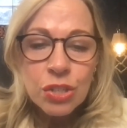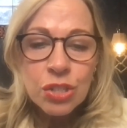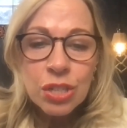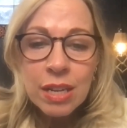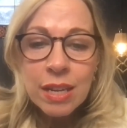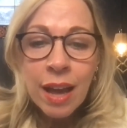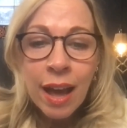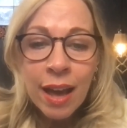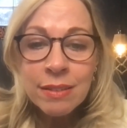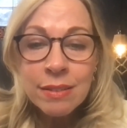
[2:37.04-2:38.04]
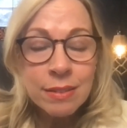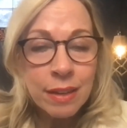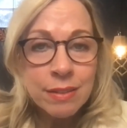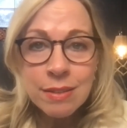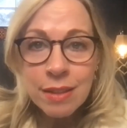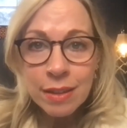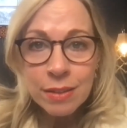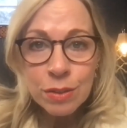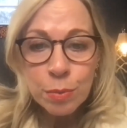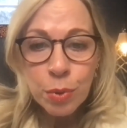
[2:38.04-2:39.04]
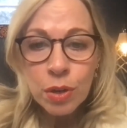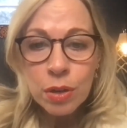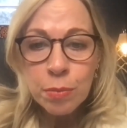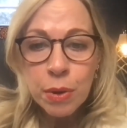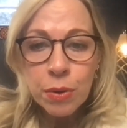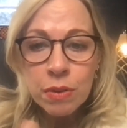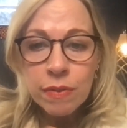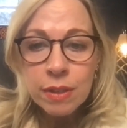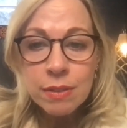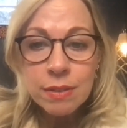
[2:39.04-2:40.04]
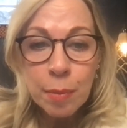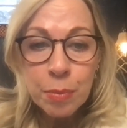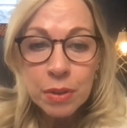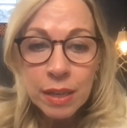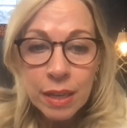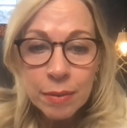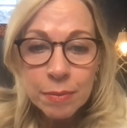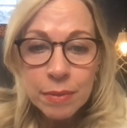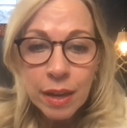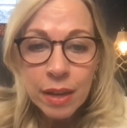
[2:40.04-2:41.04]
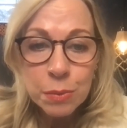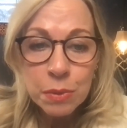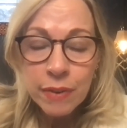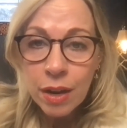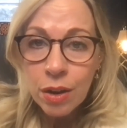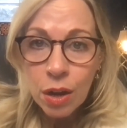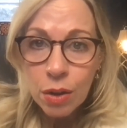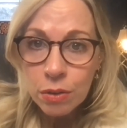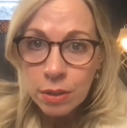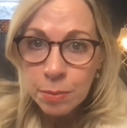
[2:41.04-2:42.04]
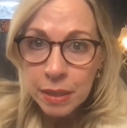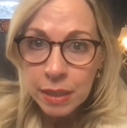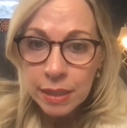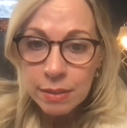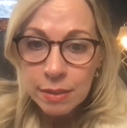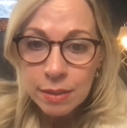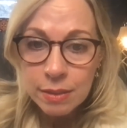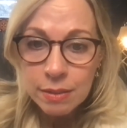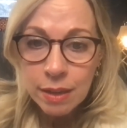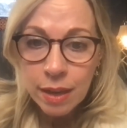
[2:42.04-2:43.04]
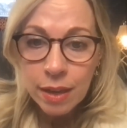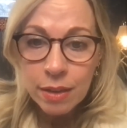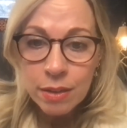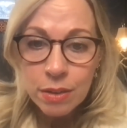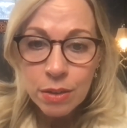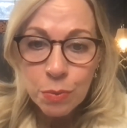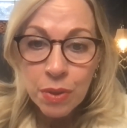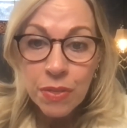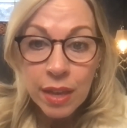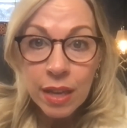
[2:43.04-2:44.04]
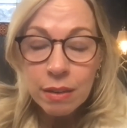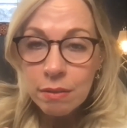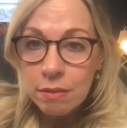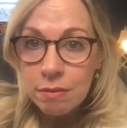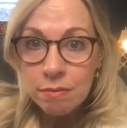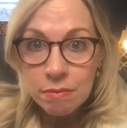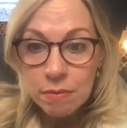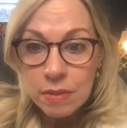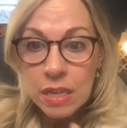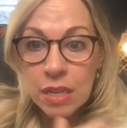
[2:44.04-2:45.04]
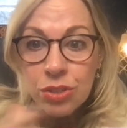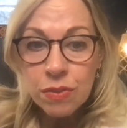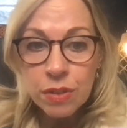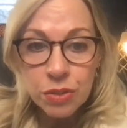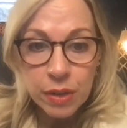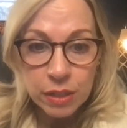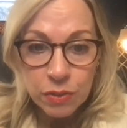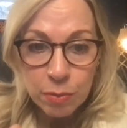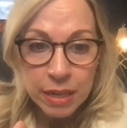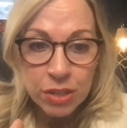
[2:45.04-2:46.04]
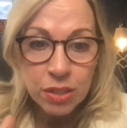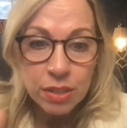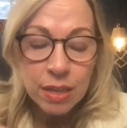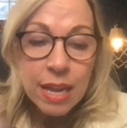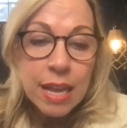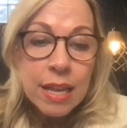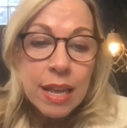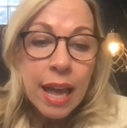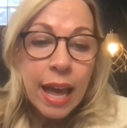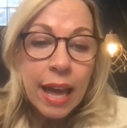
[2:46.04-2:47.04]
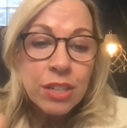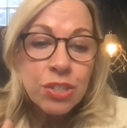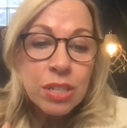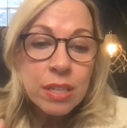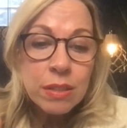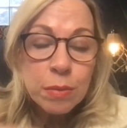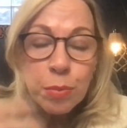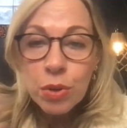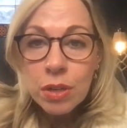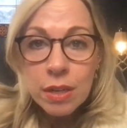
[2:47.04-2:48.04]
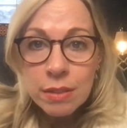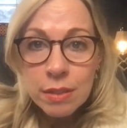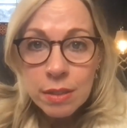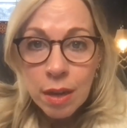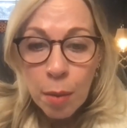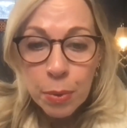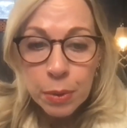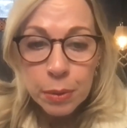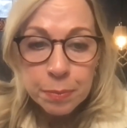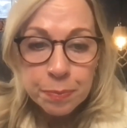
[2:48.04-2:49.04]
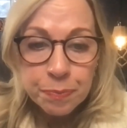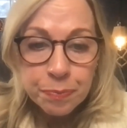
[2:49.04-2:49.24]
She has since then supported both of us separately as we've had our own experiences and within each of the transformation. And she has supported us as a couple.